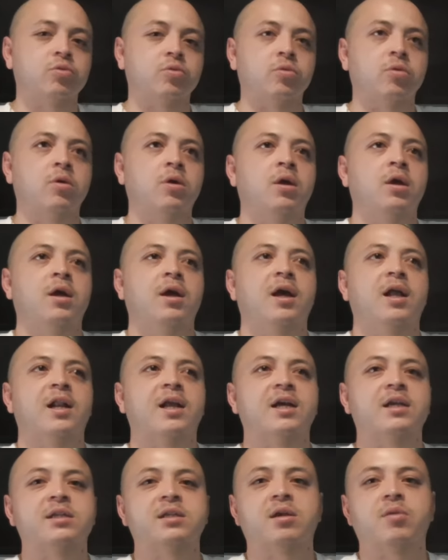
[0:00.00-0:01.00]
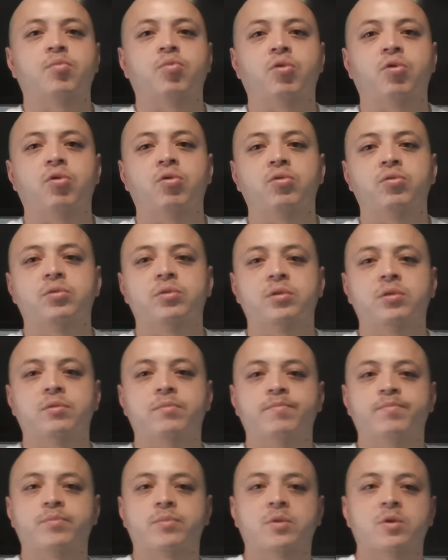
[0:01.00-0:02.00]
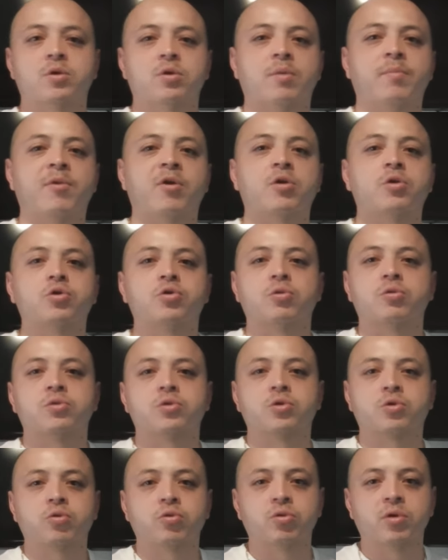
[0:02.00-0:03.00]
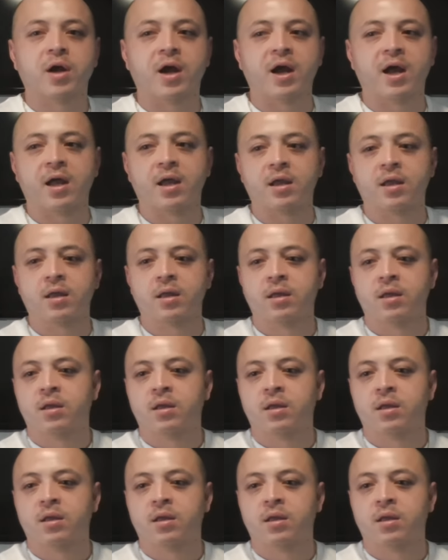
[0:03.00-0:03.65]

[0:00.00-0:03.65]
So, and like I said, bro, American Troll's a cool guy,